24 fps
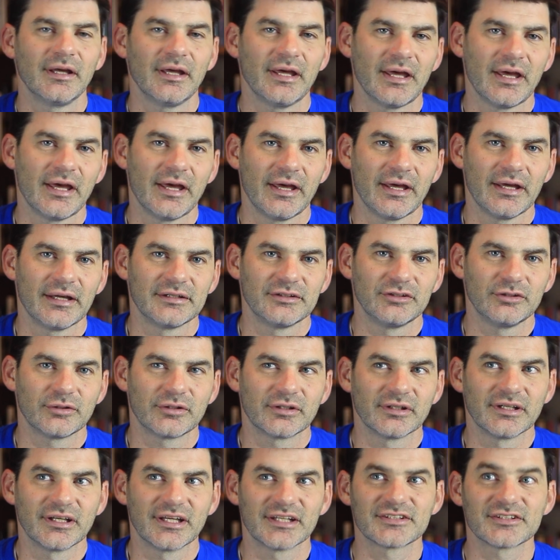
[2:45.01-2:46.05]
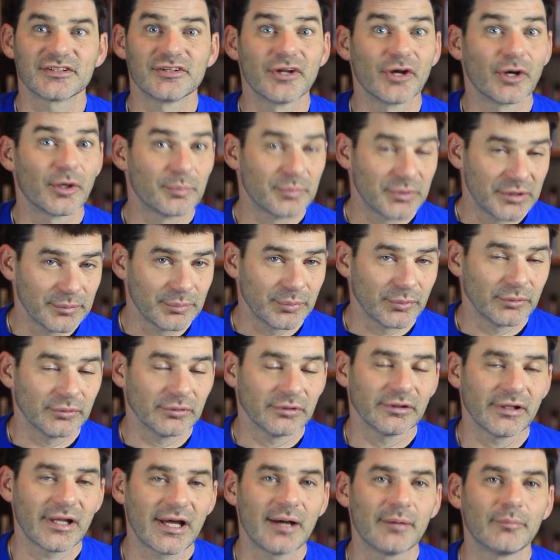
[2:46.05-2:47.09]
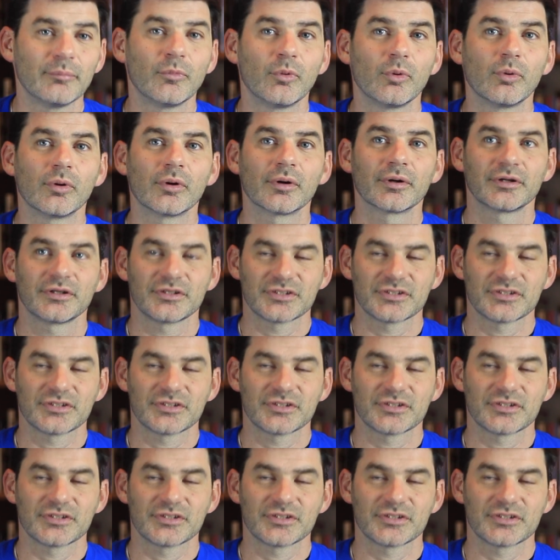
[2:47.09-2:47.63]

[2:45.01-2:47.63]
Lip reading: And you can get to know people a lot more.